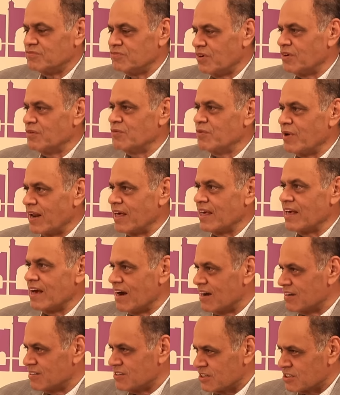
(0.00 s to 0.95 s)
very
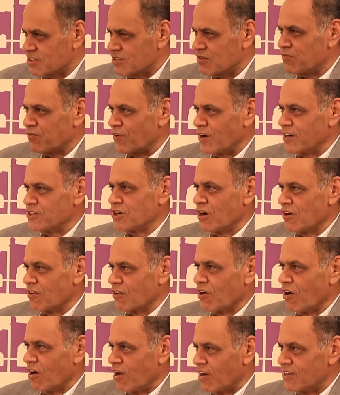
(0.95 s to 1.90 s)
young, just fresh out
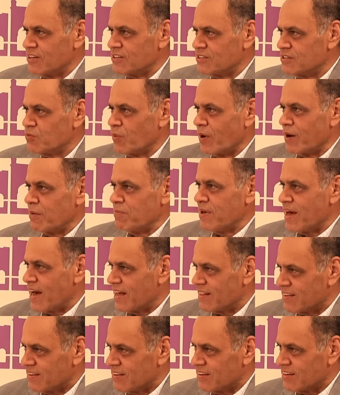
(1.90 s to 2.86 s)
of college, wet
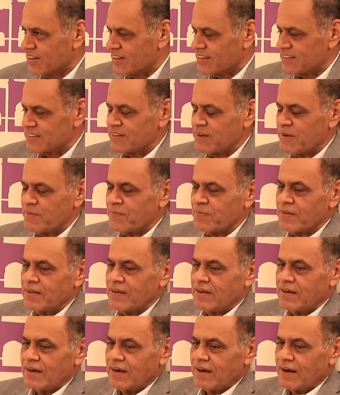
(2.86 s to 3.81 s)
behind the ears,
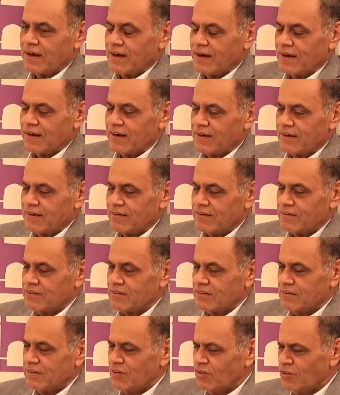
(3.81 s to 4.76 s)

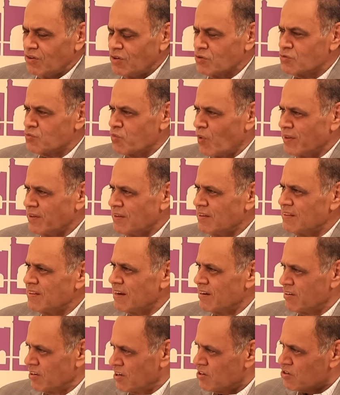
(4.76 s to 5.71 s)
you know, there was one thing
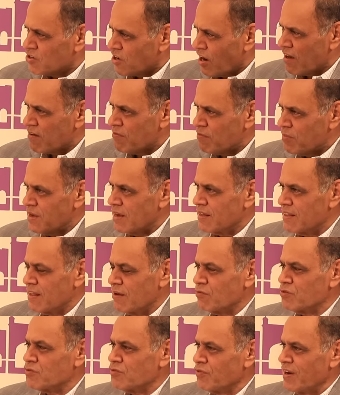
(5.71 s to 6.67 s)
that did drive me, and
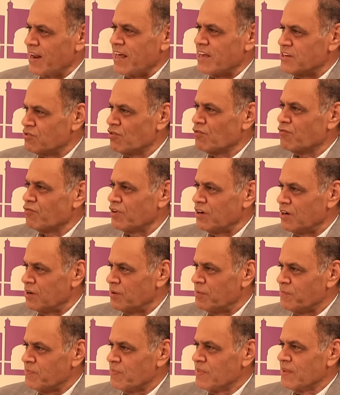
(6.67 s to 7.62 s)
that was financial
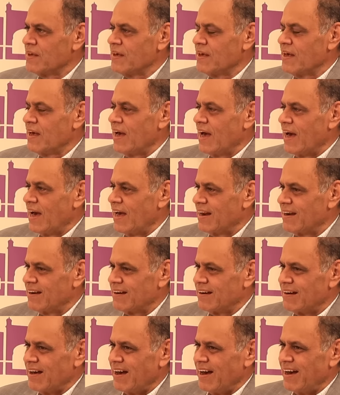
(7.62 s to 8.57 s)
freedom.
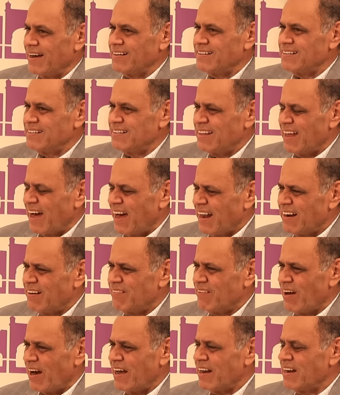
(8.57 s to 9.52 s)
And
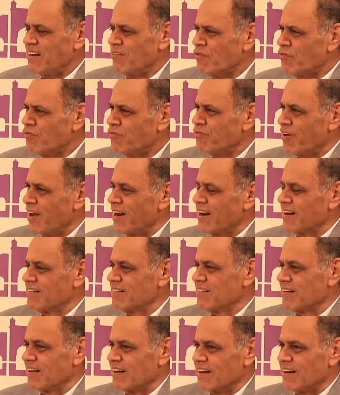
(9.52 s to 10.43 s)
I never felt,